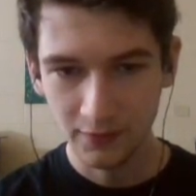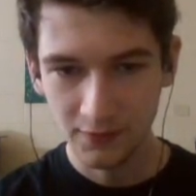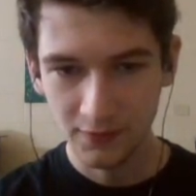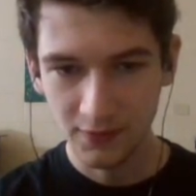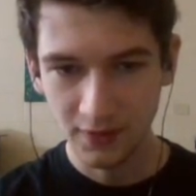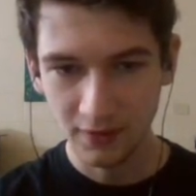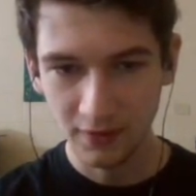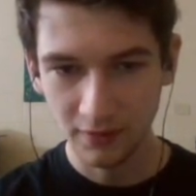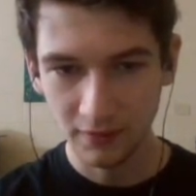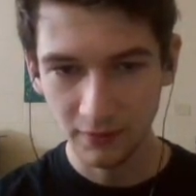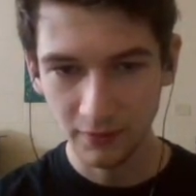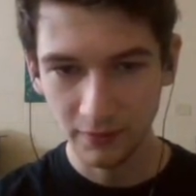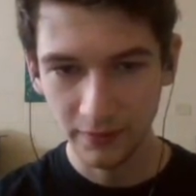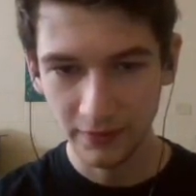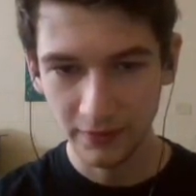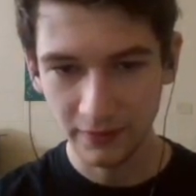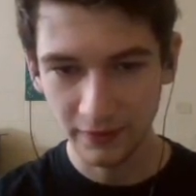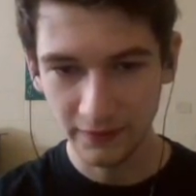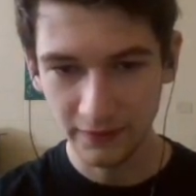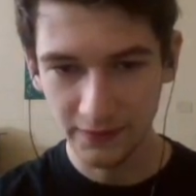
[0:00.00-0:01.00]
So now
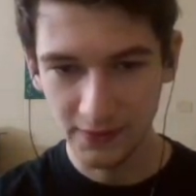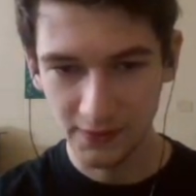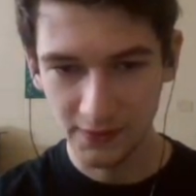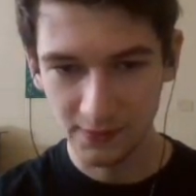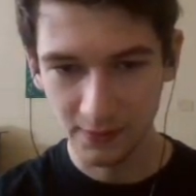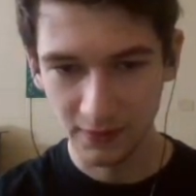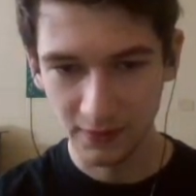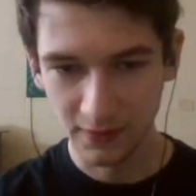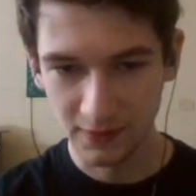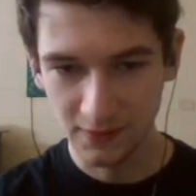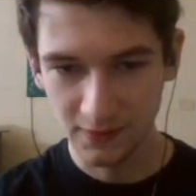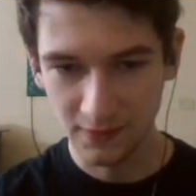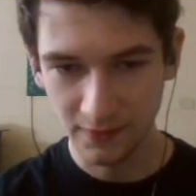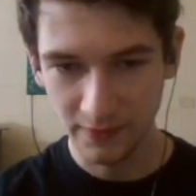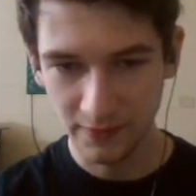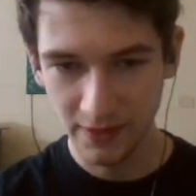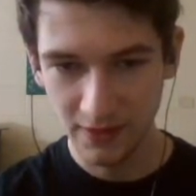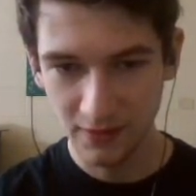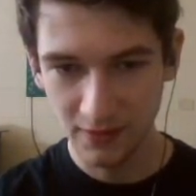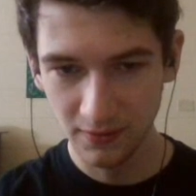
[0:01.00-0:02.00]
it leaves us with this
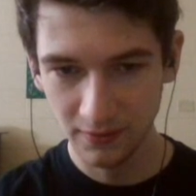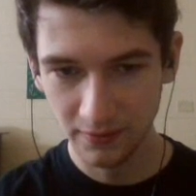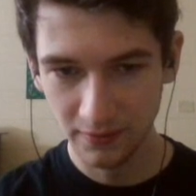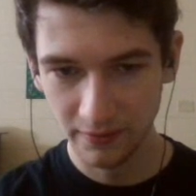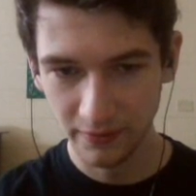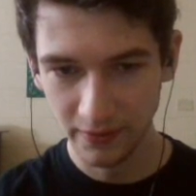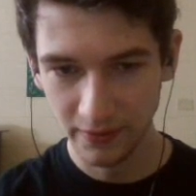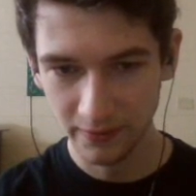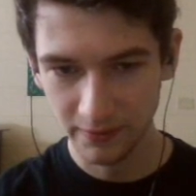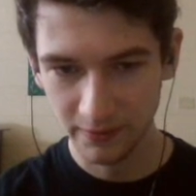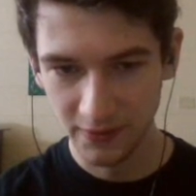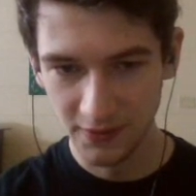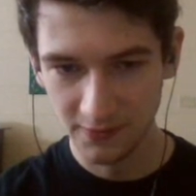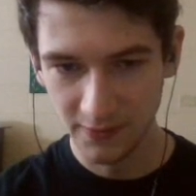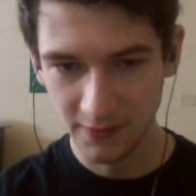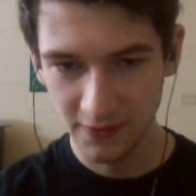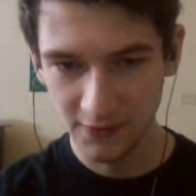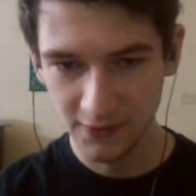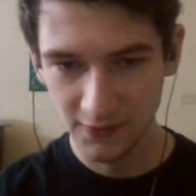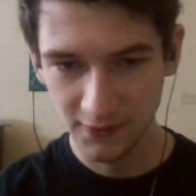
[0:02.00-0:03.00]
3 empty
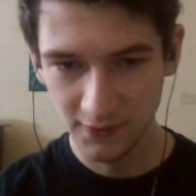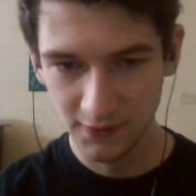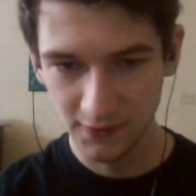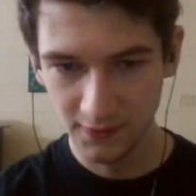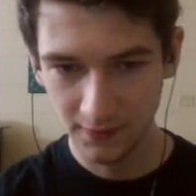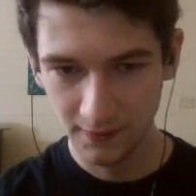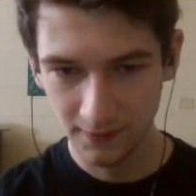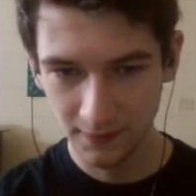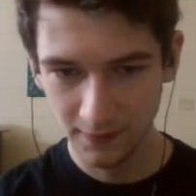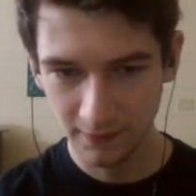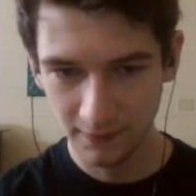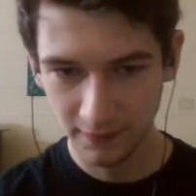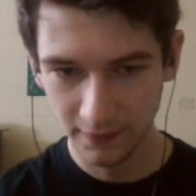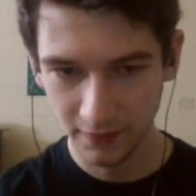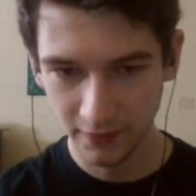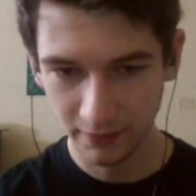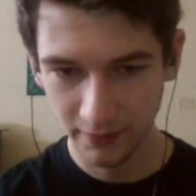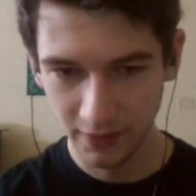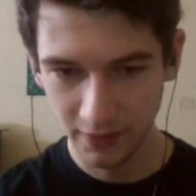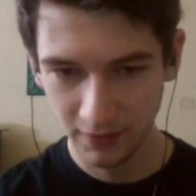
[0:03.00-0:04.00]
spaces,
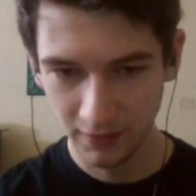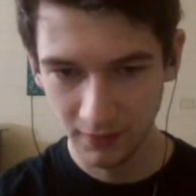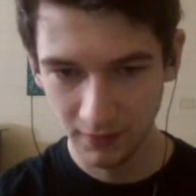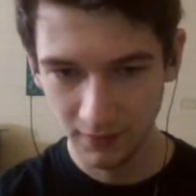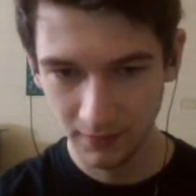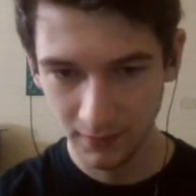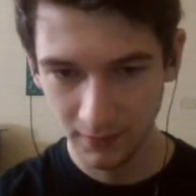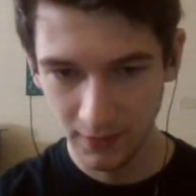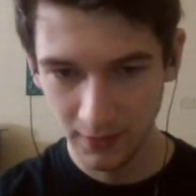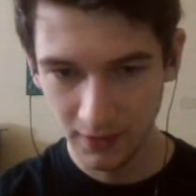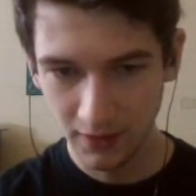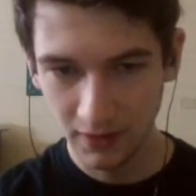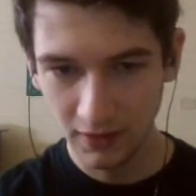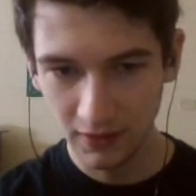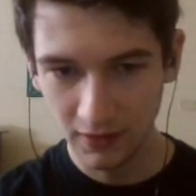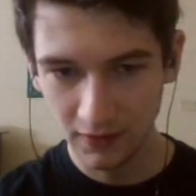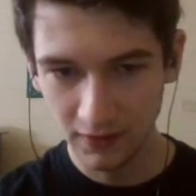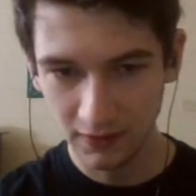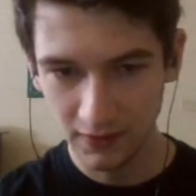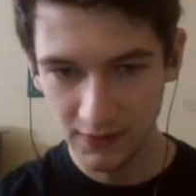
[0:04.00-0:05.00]
fill them in.
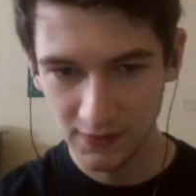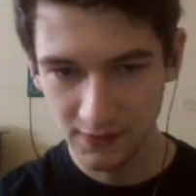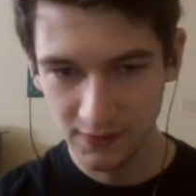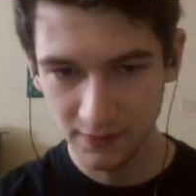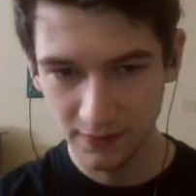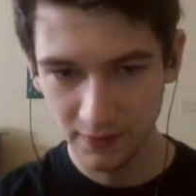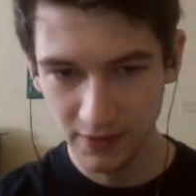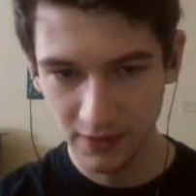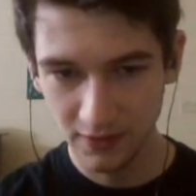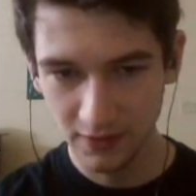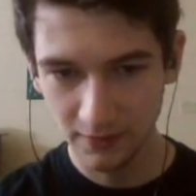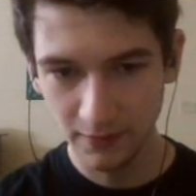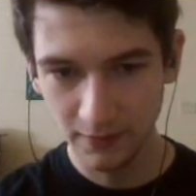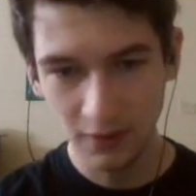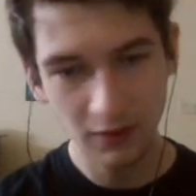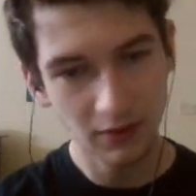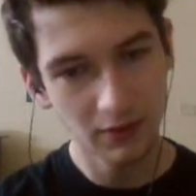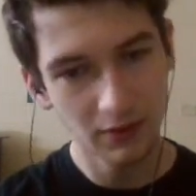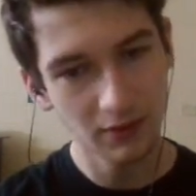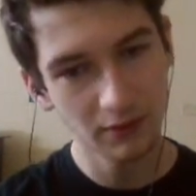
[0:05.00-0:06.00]
This 3,
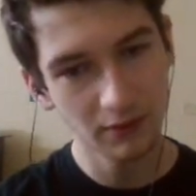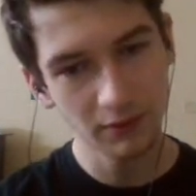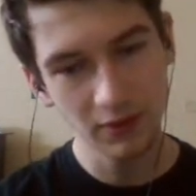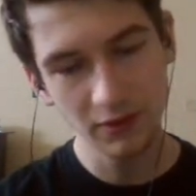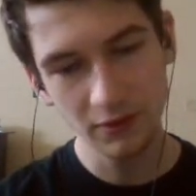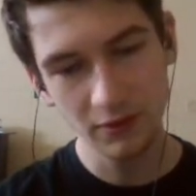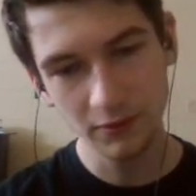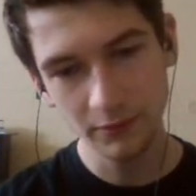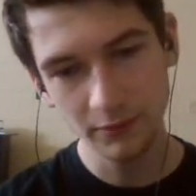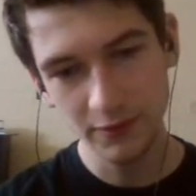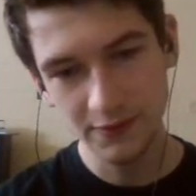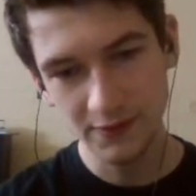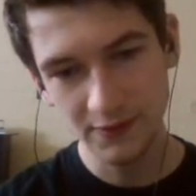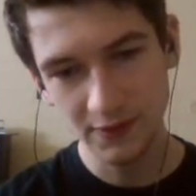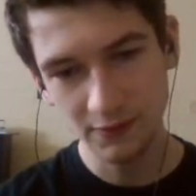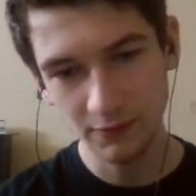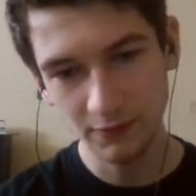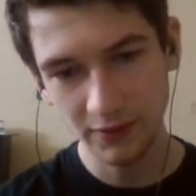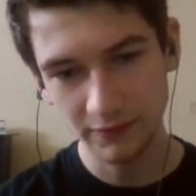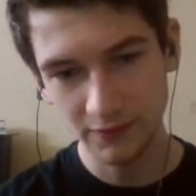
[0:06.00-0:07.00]
now here we
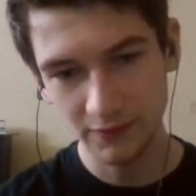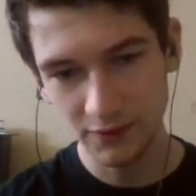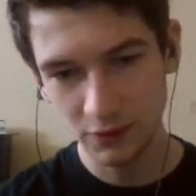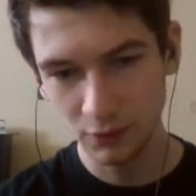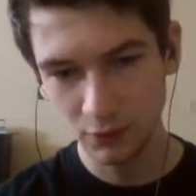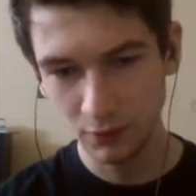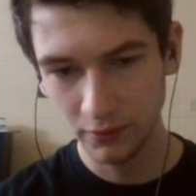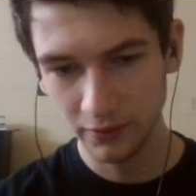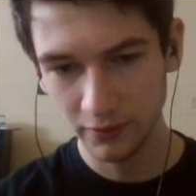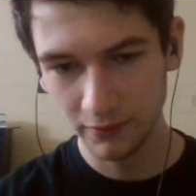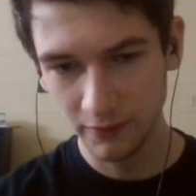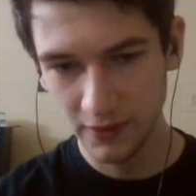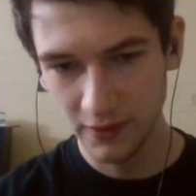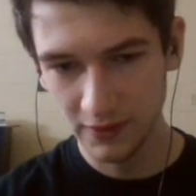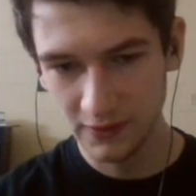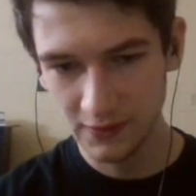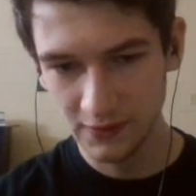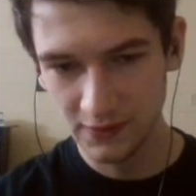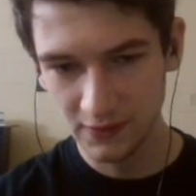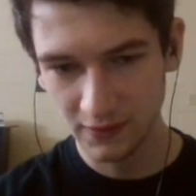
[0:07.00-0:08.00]
see we have 2
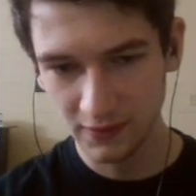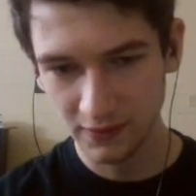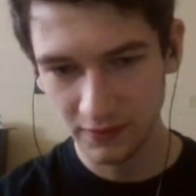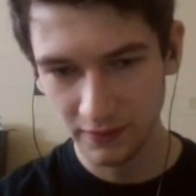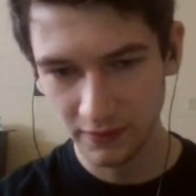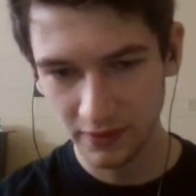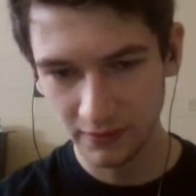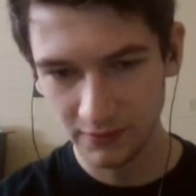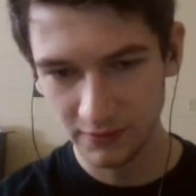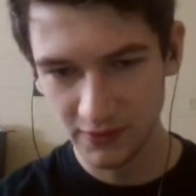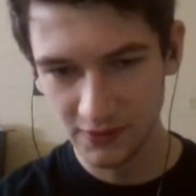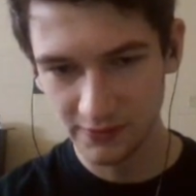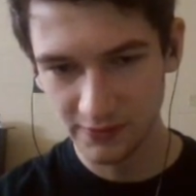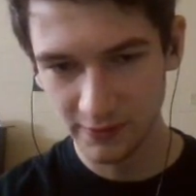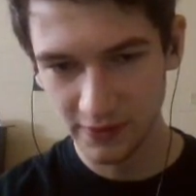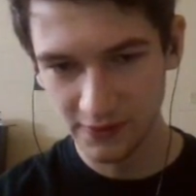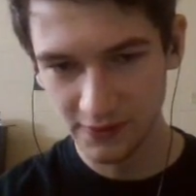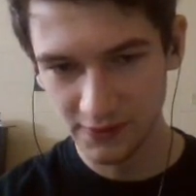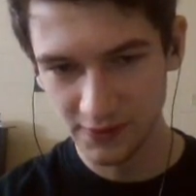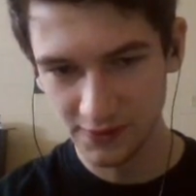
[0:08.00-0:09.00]
3s and 3 empty
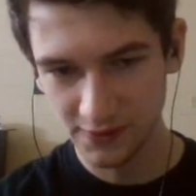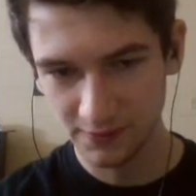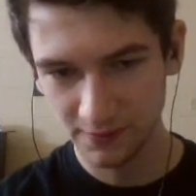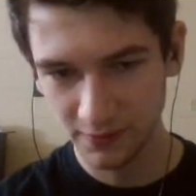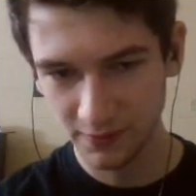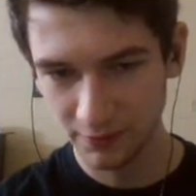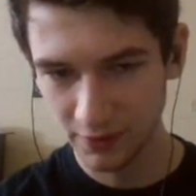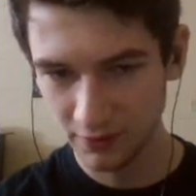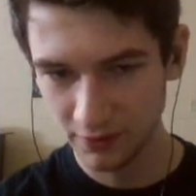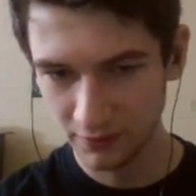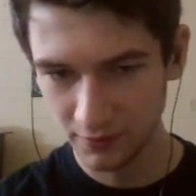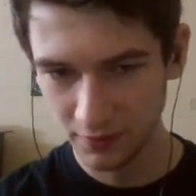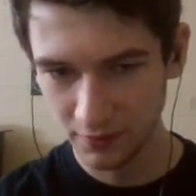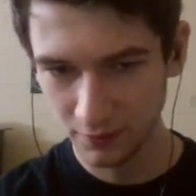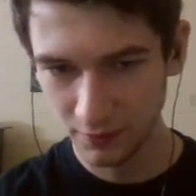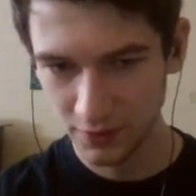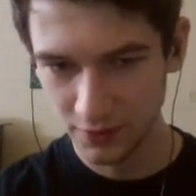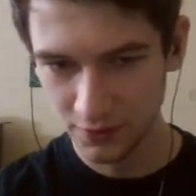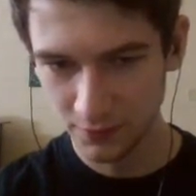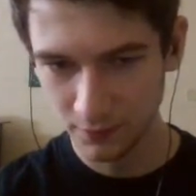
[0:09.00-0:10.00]
spaces, but we don't
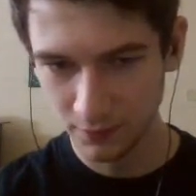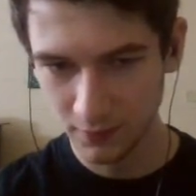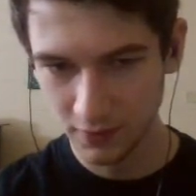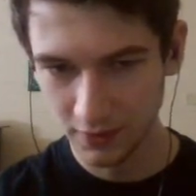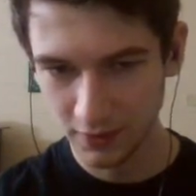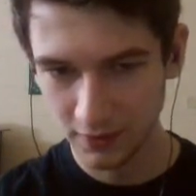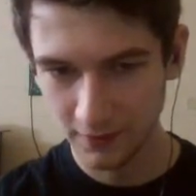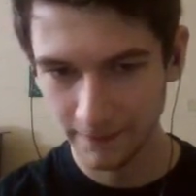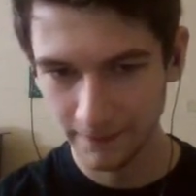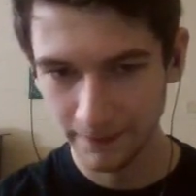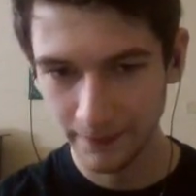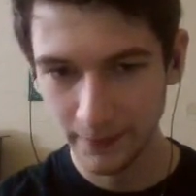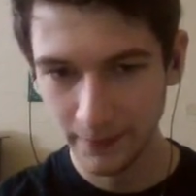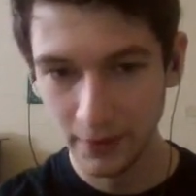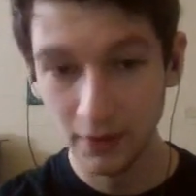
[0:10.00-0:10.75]
know which one.